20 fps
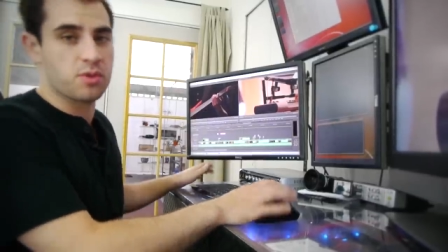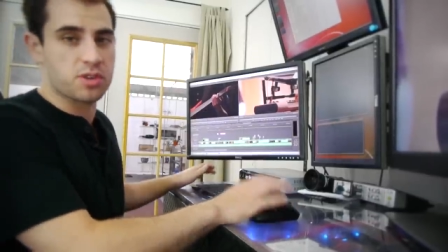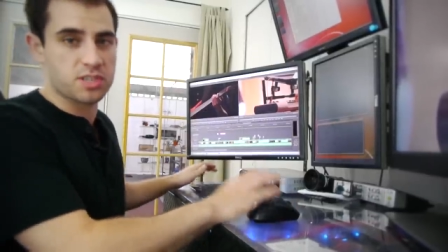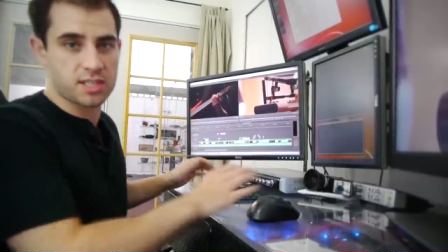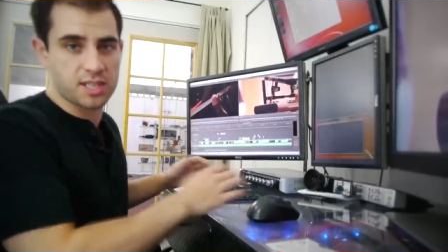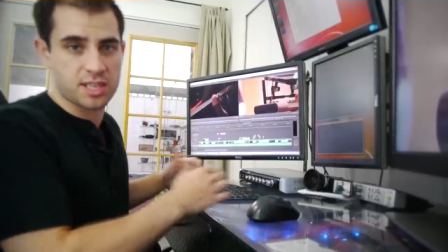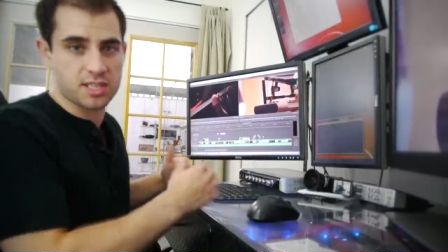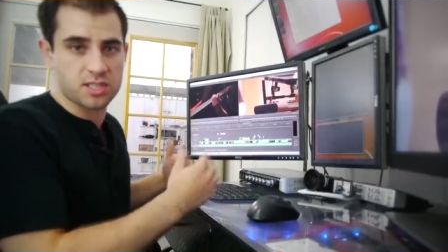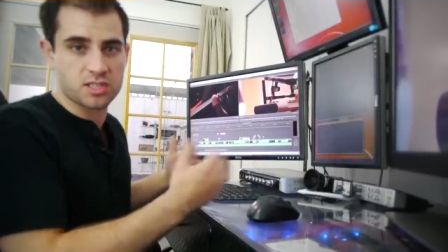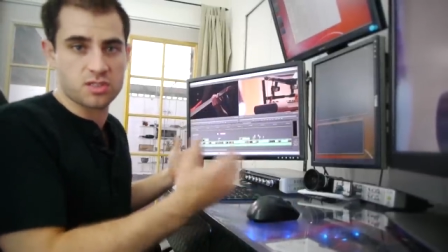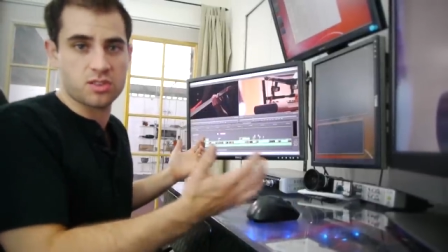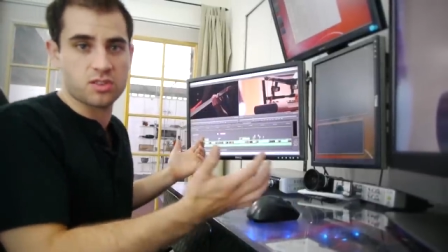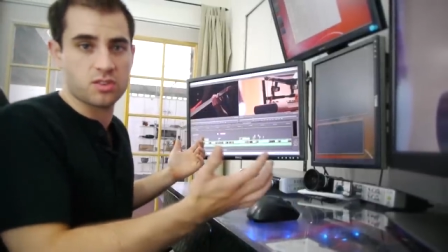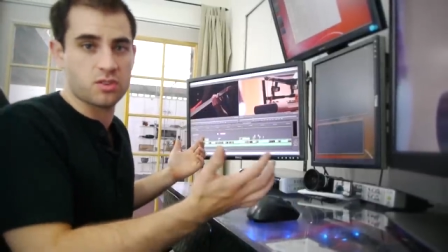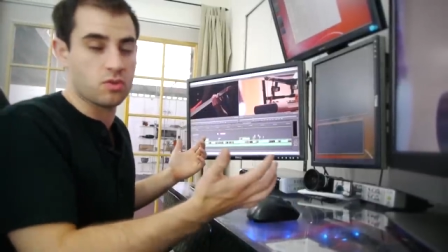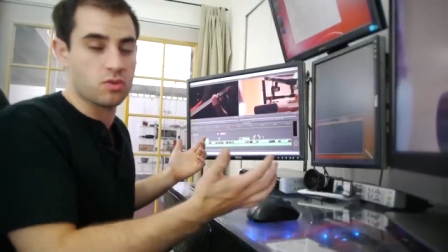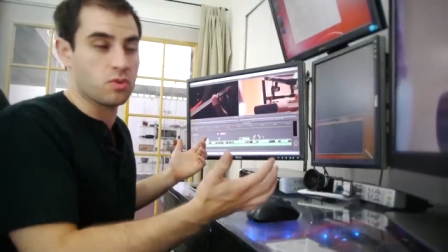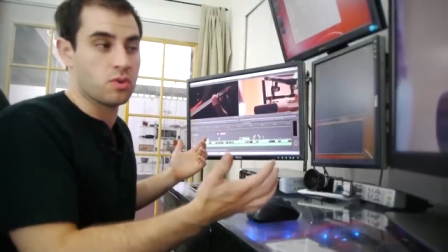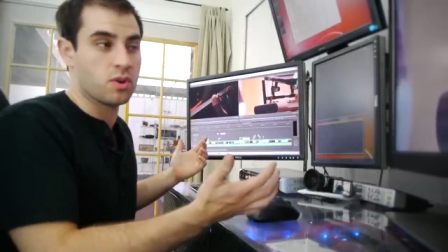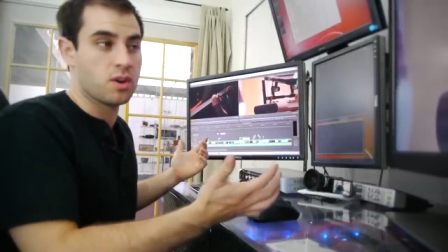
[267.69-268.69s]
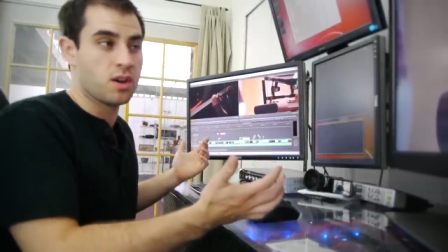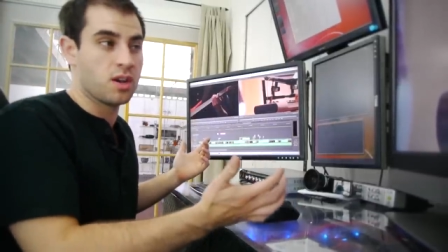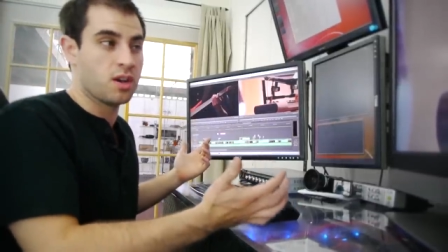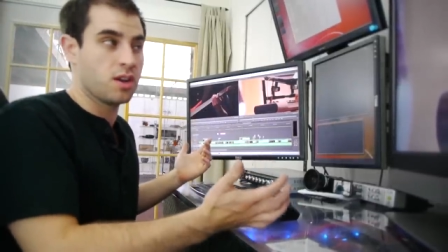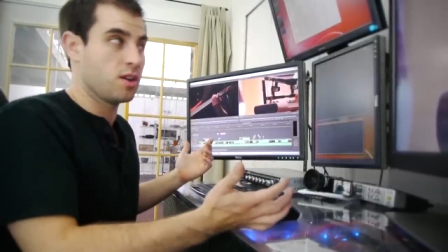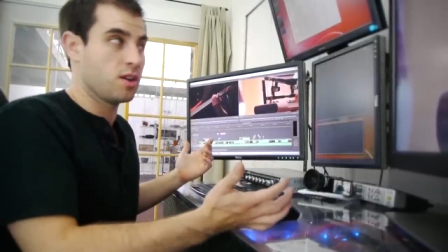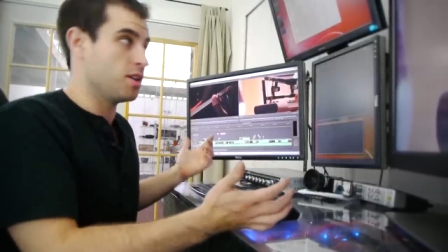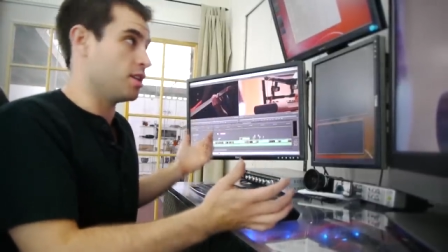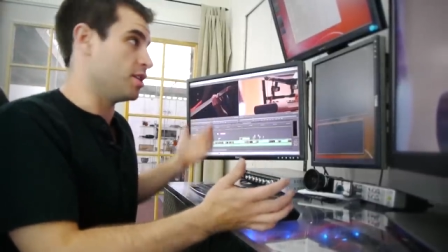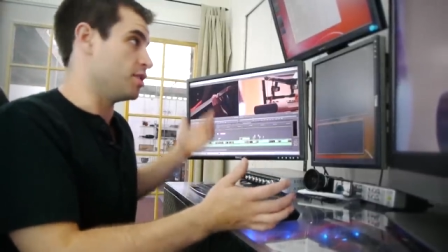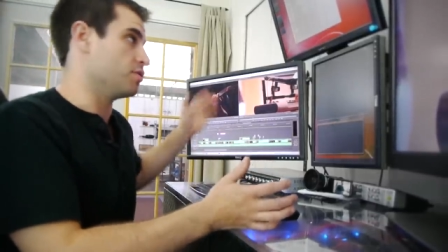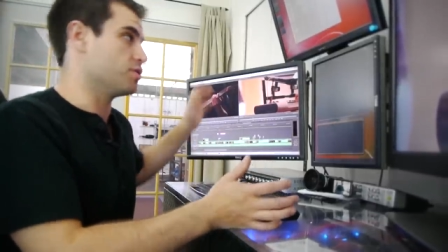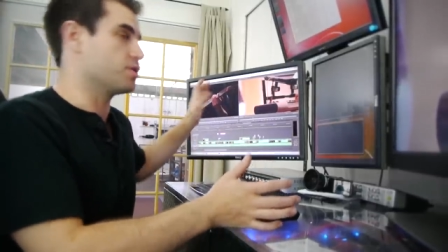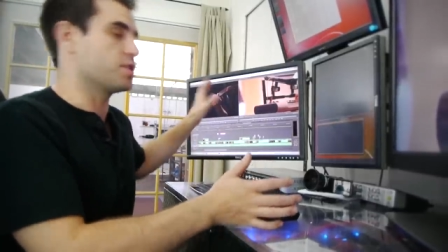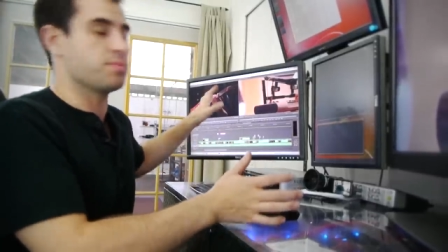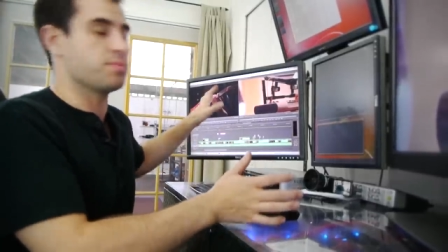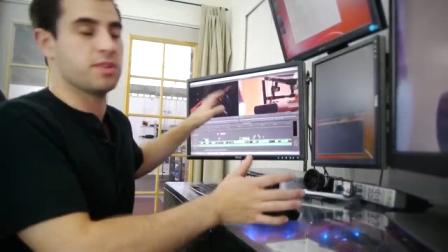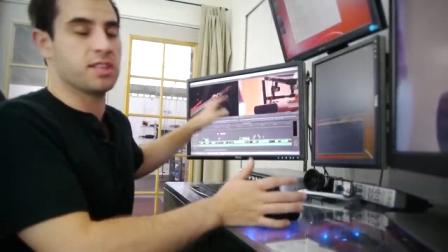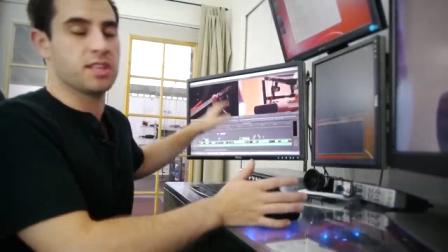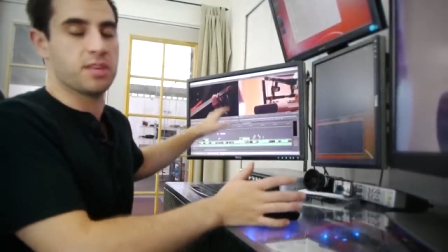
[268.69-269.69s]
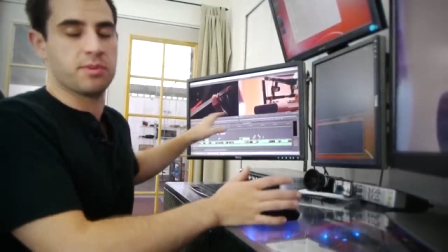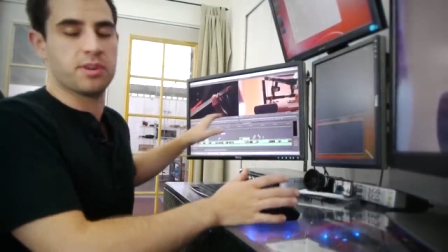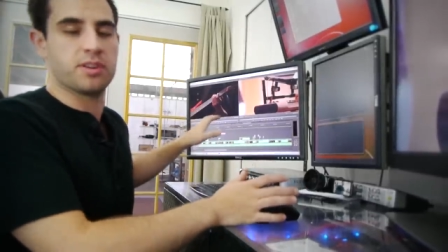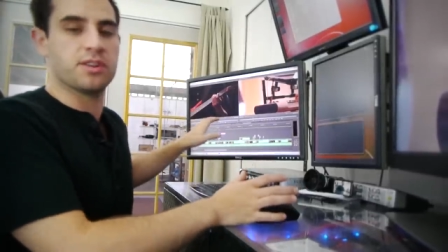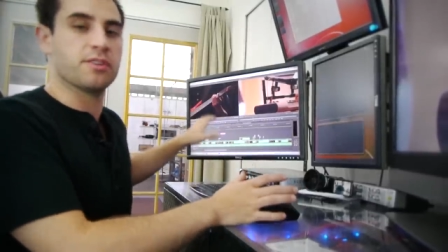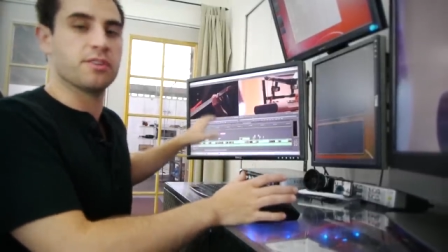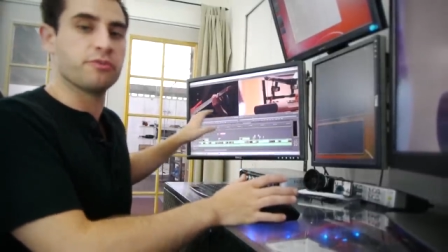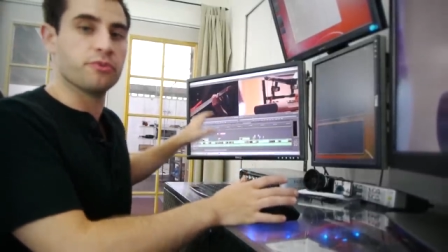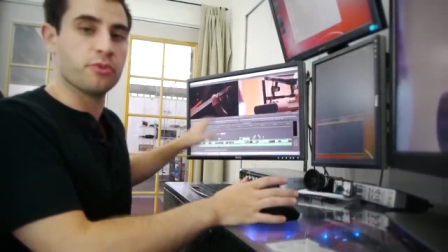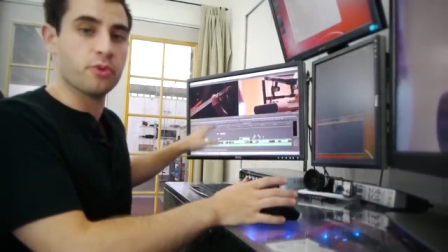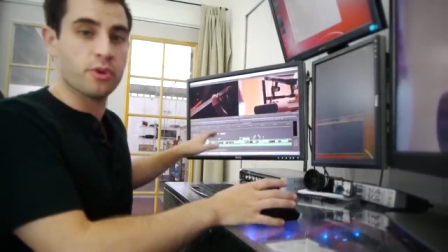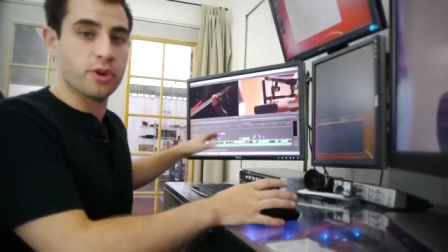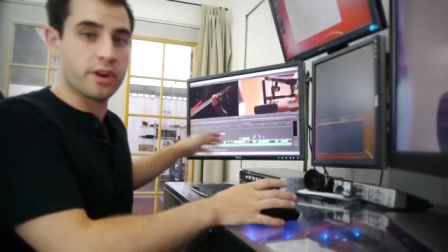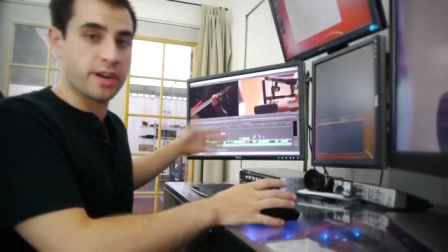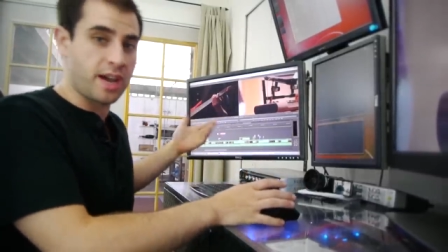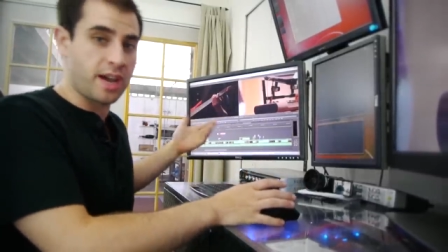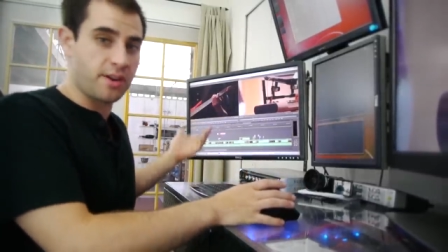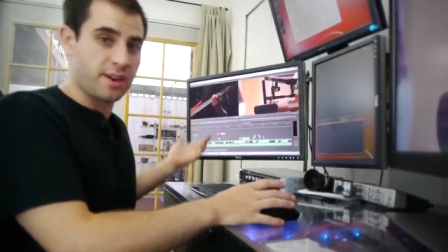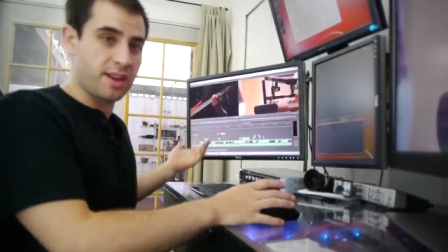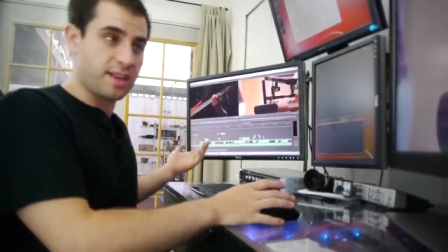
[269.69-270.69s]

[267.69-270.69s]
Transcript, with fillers: which lets you do, it used to be limited to four, now it